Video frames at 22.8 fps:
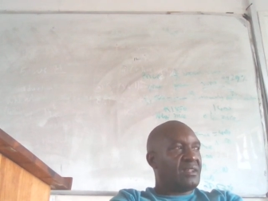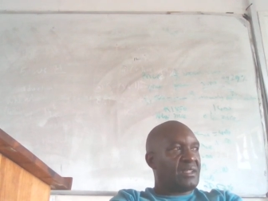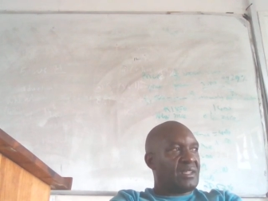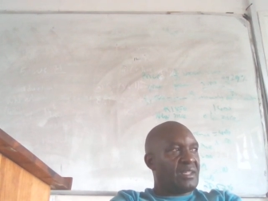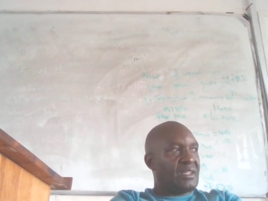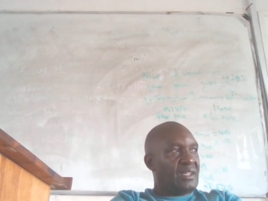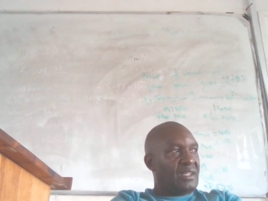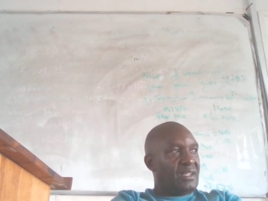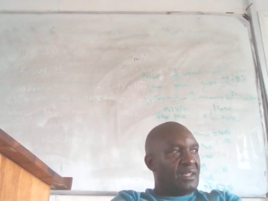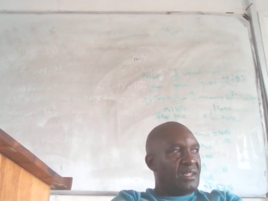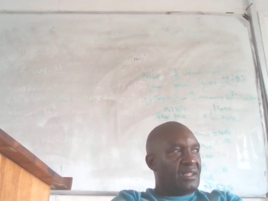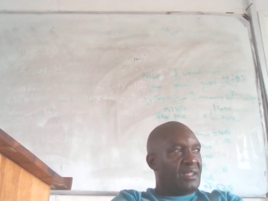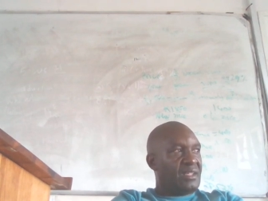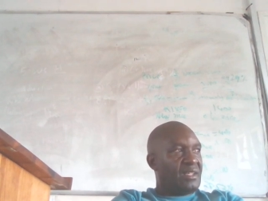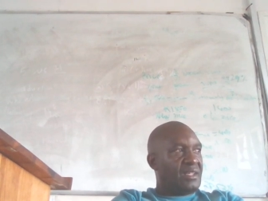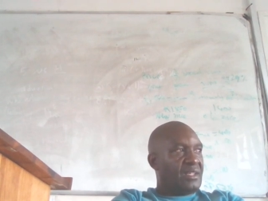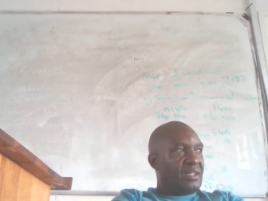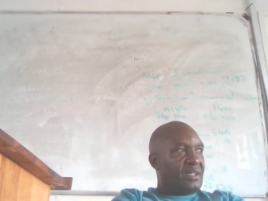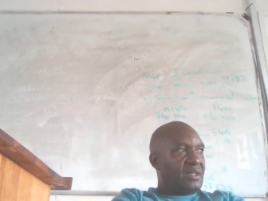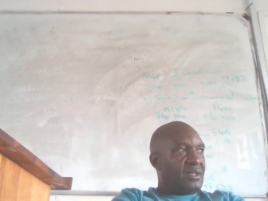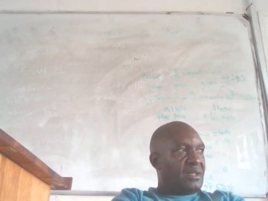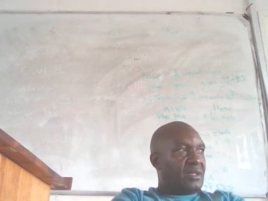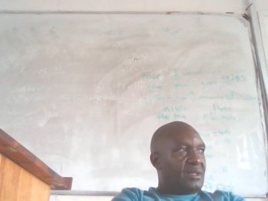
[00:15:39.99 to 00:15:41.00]
Okay?
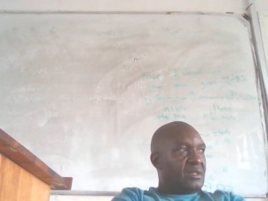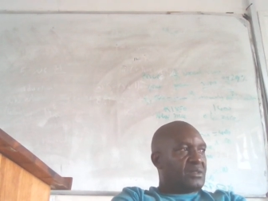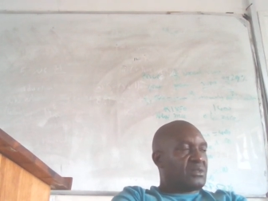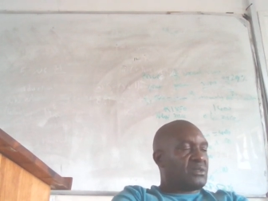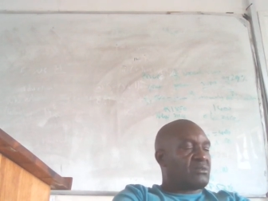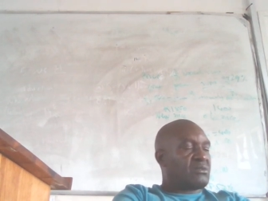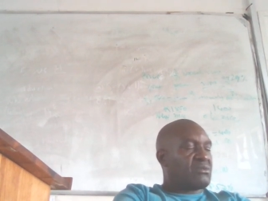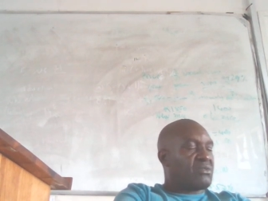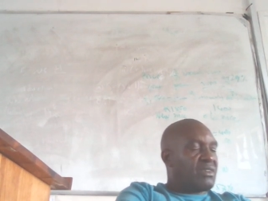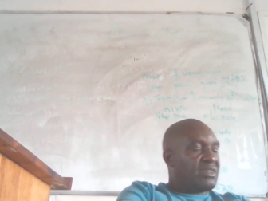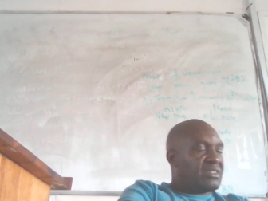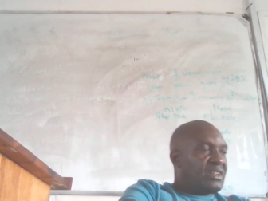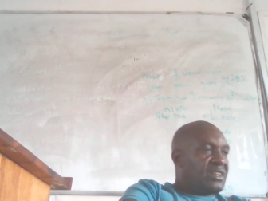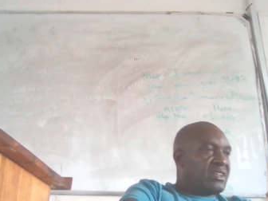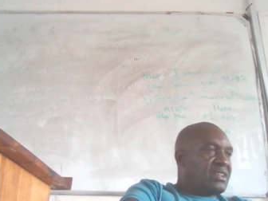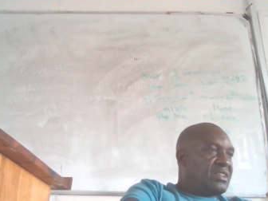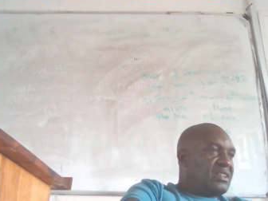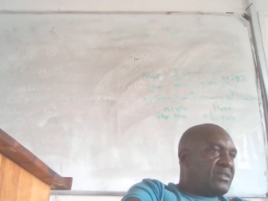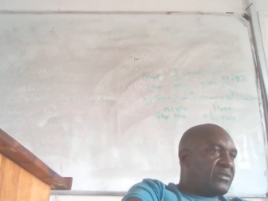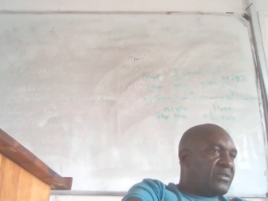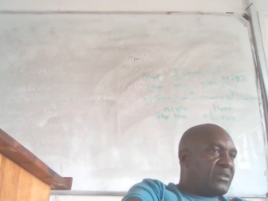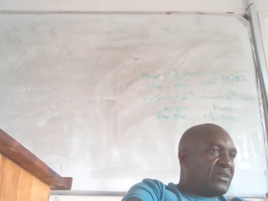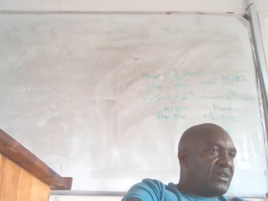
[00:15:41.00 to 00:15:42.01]
So to write a
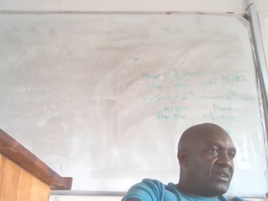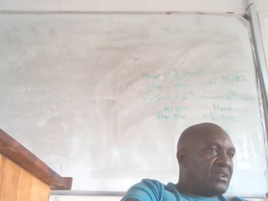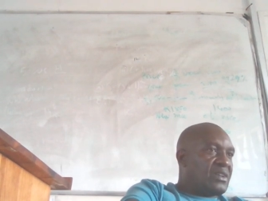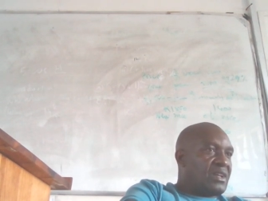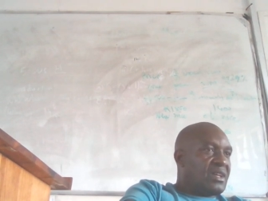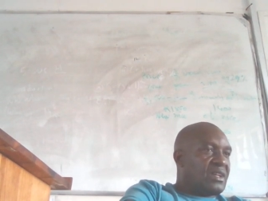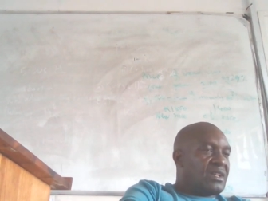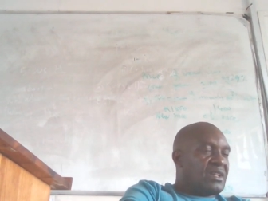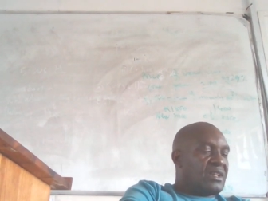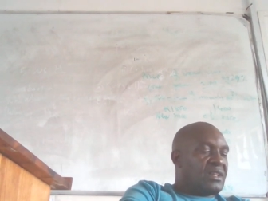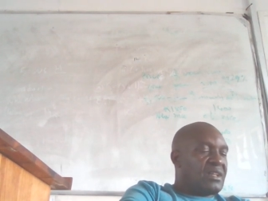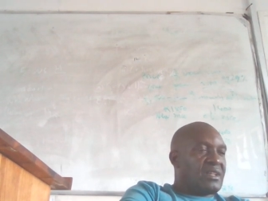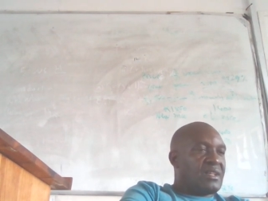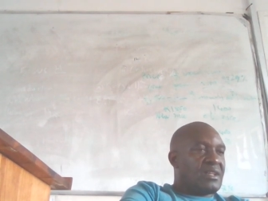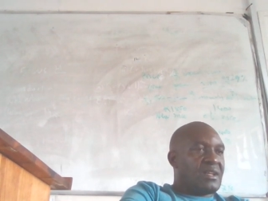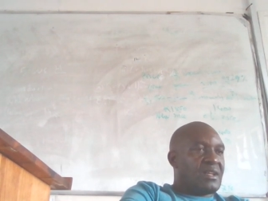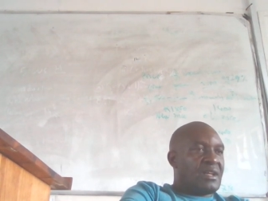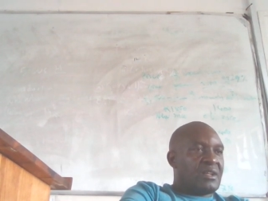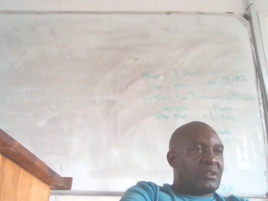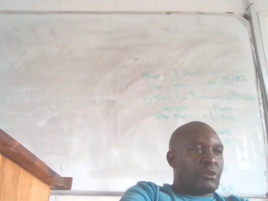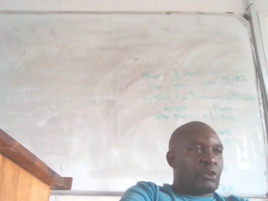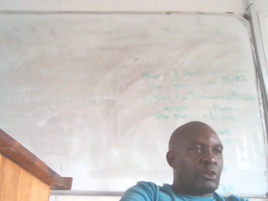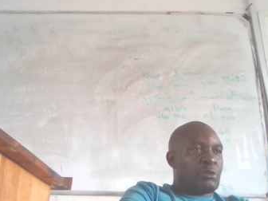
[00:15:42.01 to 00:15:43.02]
lead for an
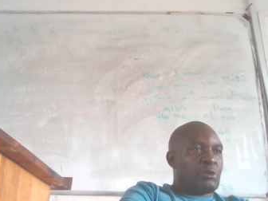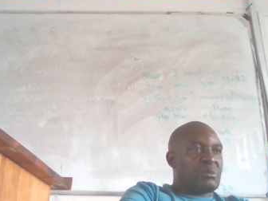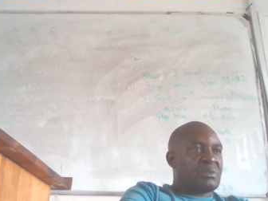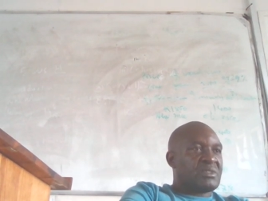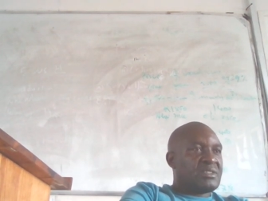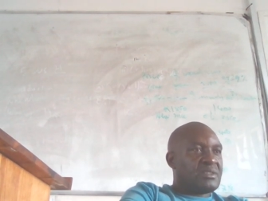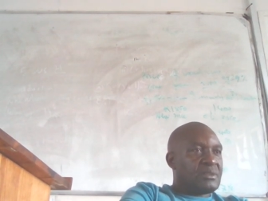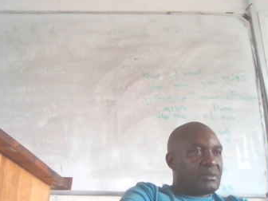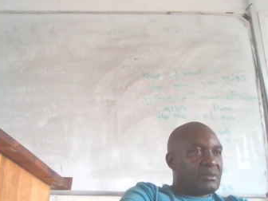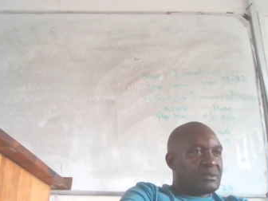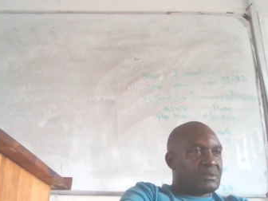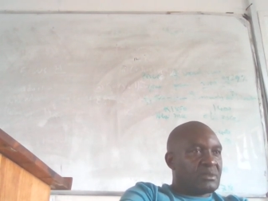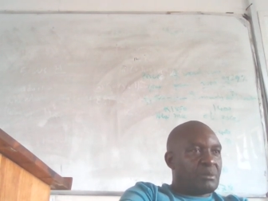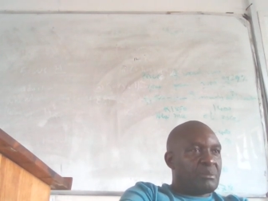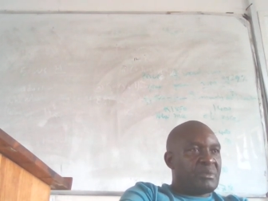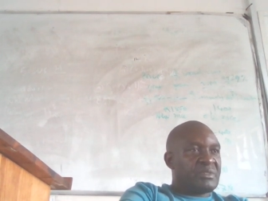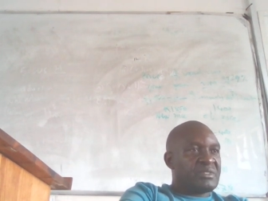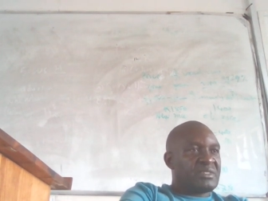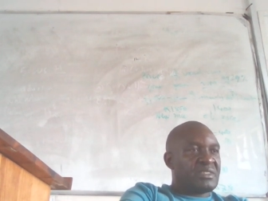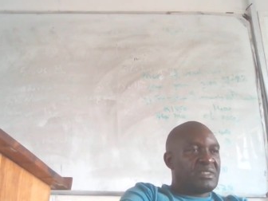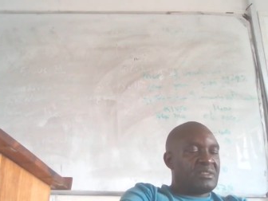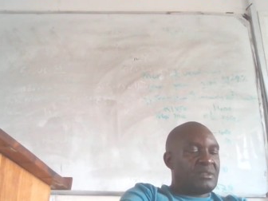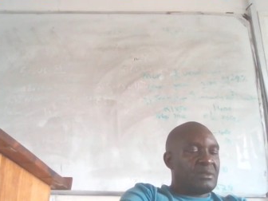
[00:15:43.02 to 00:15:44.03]
economics news or
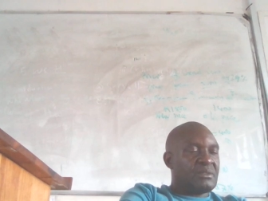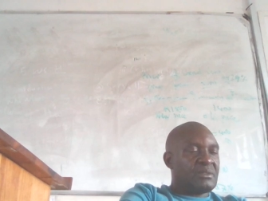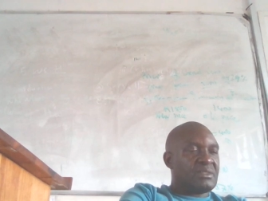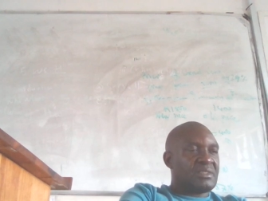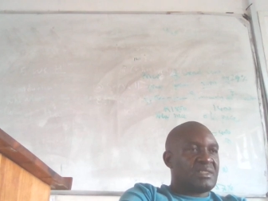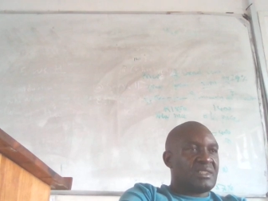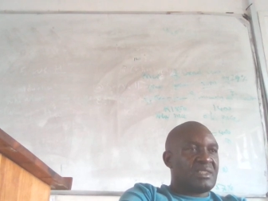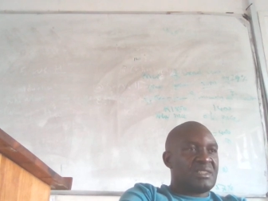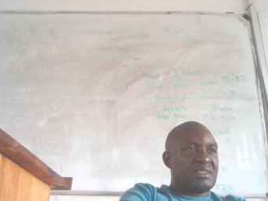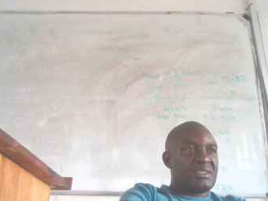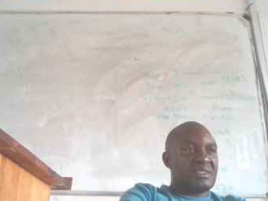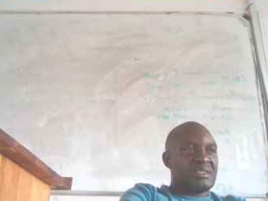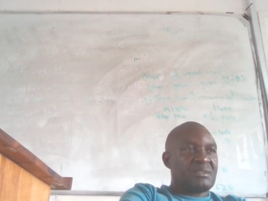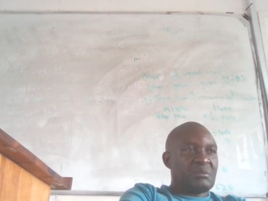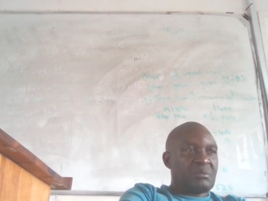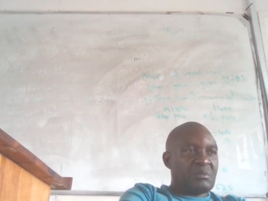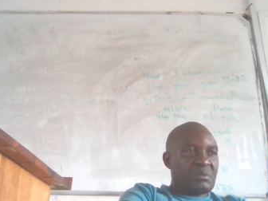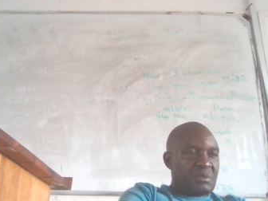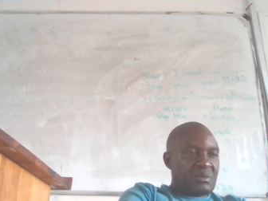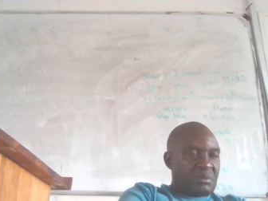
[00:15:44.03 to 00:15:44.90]
business news is